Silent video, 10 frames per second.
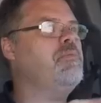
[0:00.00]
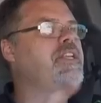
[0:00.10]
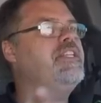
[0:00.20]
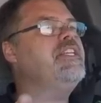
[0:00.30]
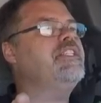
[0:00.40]
be
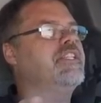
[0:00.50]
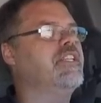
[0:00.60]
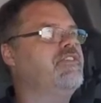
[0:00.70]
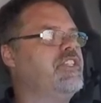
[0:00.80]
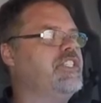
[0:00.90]
decent.
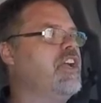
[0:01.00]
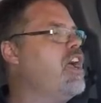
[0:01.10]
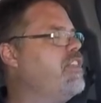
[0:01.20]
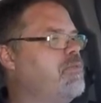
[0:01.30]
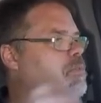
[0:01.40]
If she's
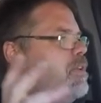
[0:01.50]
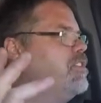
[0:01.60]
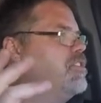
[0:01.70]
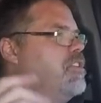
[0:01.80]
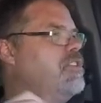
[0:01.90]
not, then we'll be
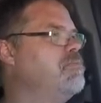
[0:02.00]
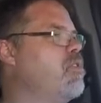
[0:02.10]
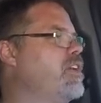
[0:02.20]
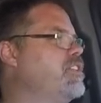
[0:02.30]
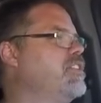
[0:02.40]
screwed,
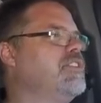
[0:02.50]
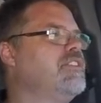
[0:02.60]
boys.